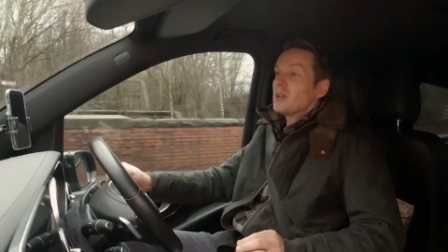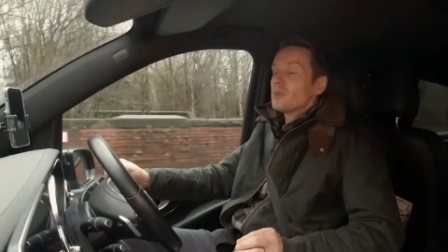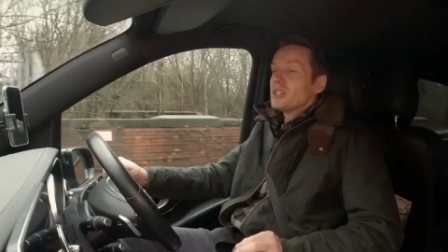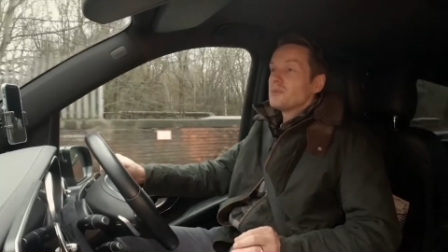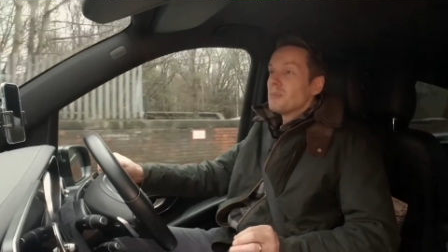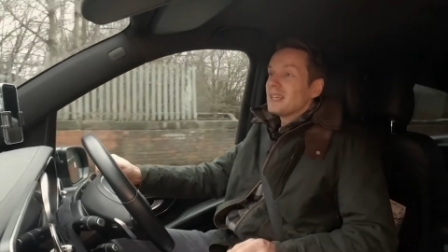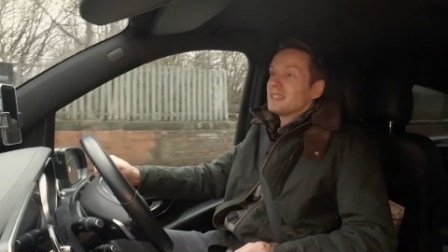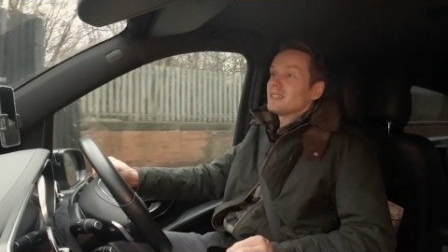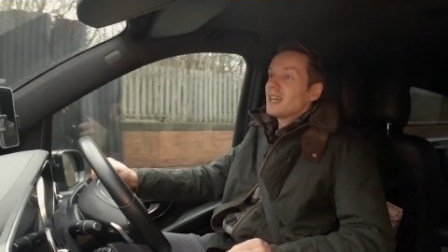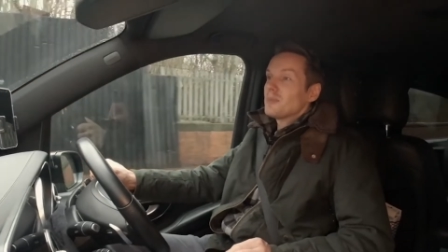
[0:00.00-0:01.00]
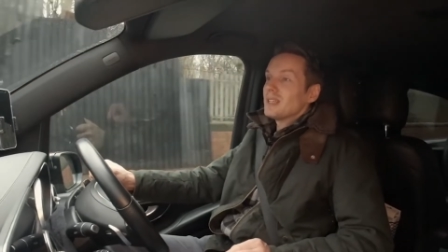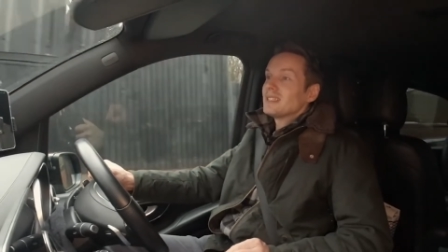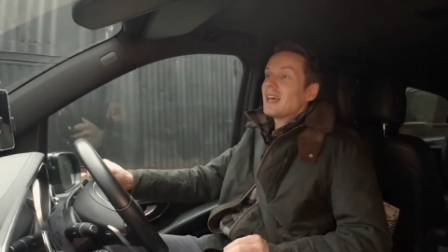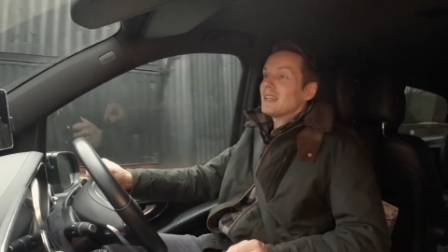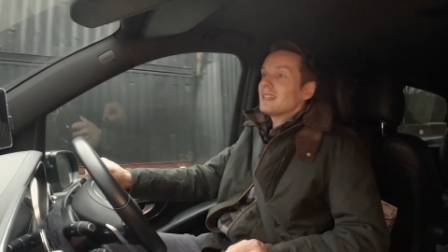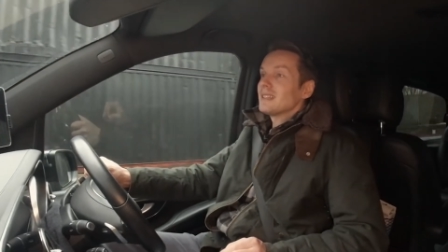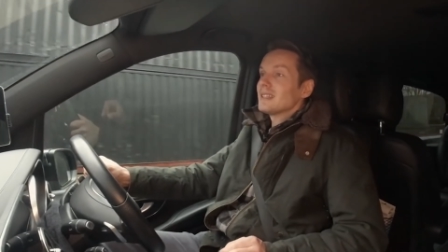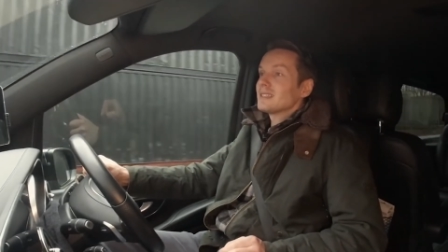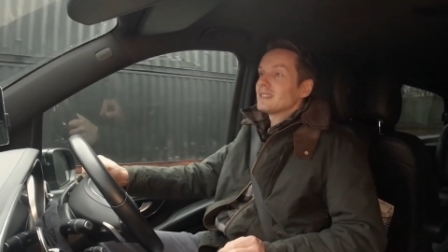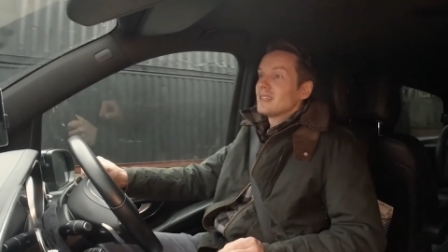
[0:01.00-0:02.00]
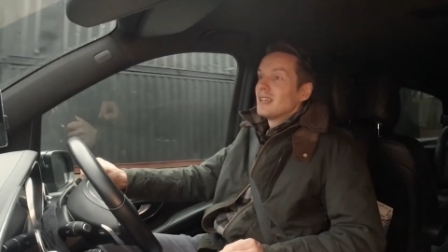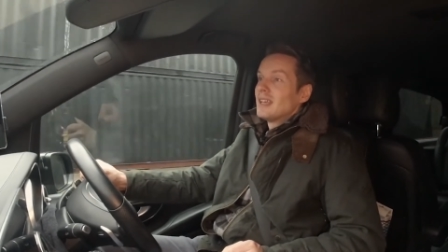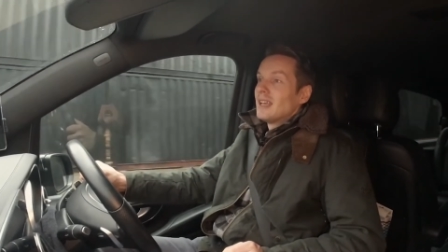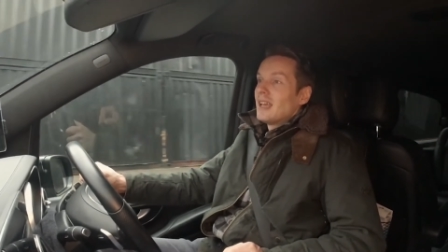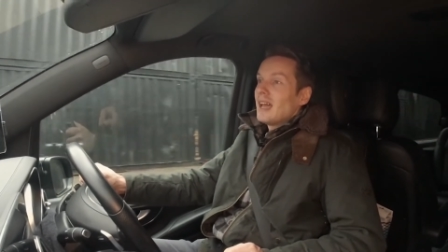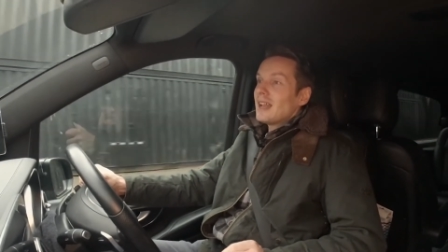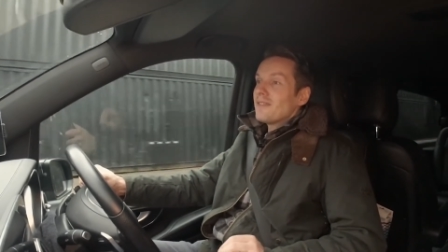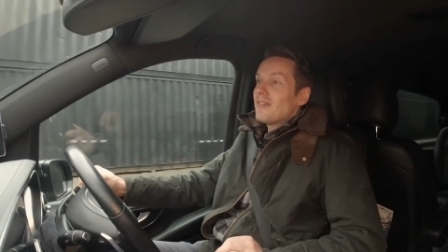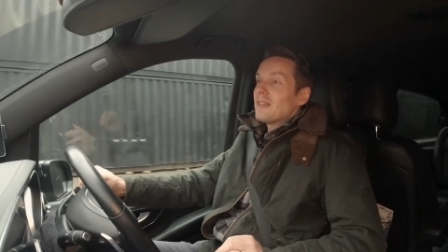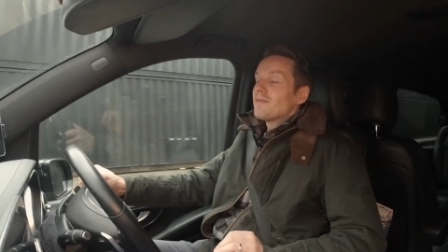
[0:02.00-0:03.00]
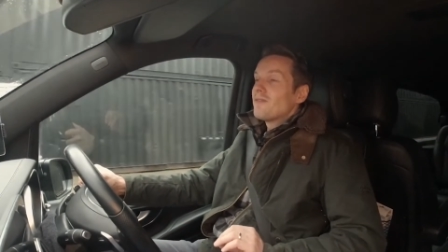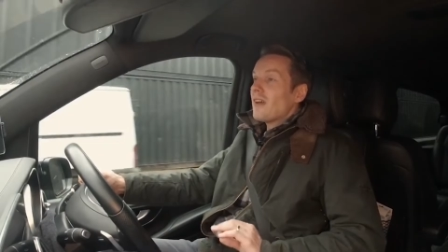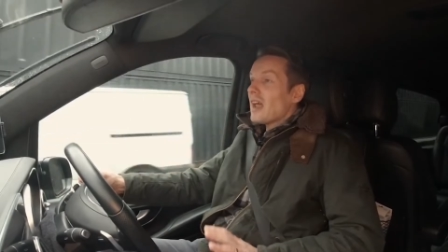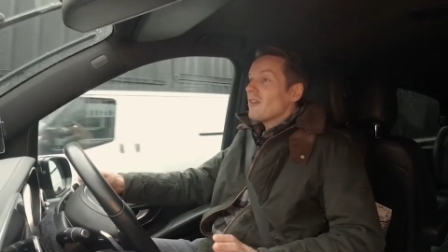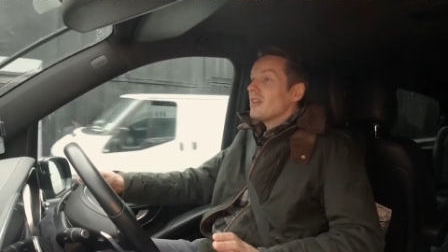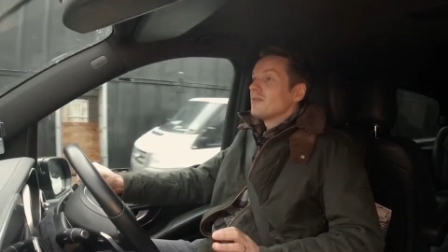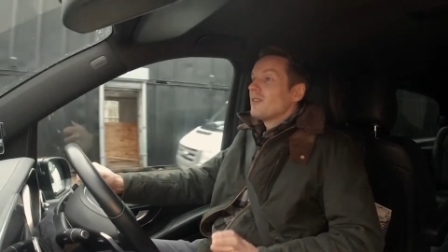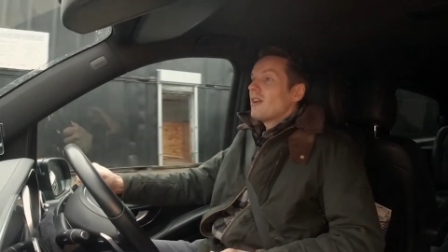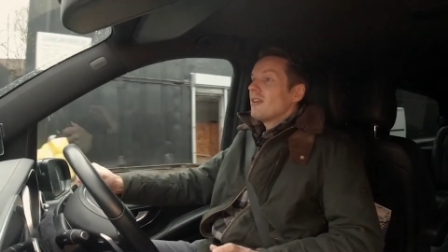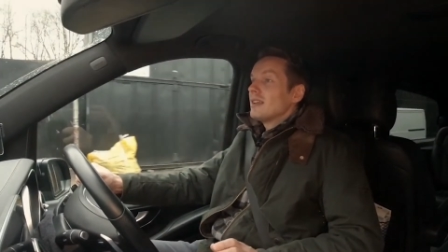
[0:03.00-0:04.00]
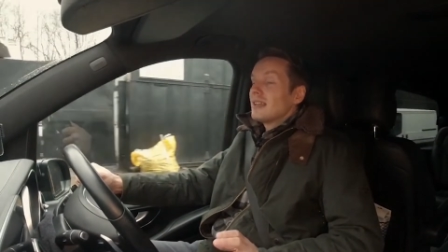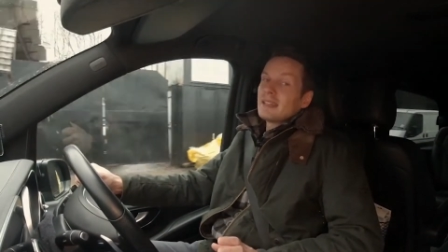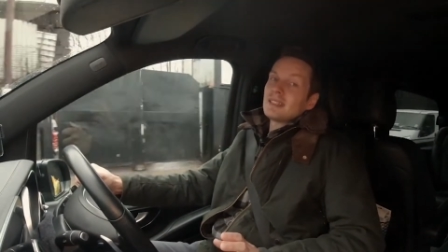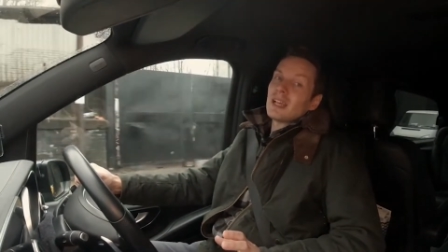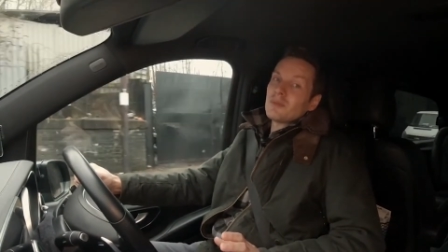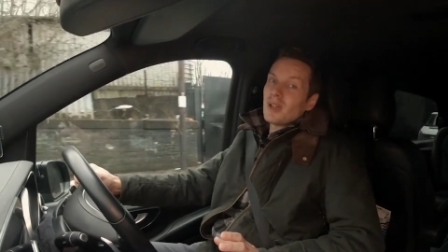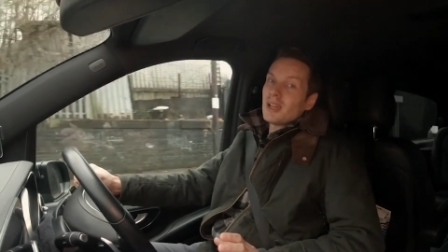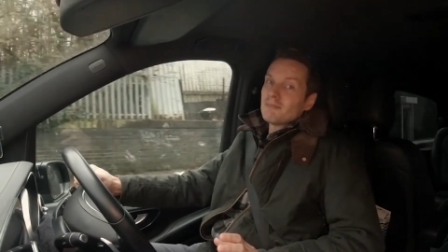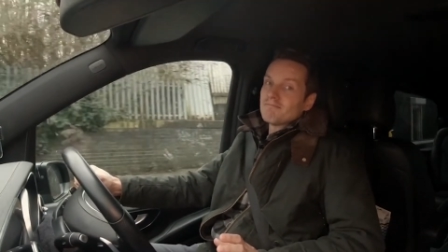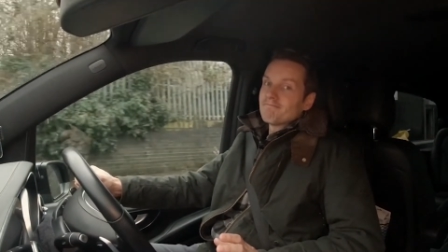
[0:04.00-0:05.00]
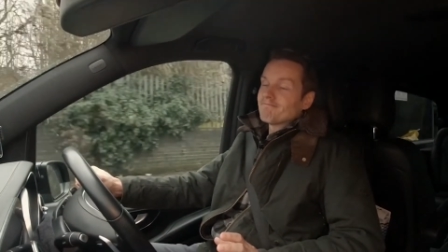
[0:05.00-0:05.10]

the way in which Merseyside Police handled this, and I felt very, very let down by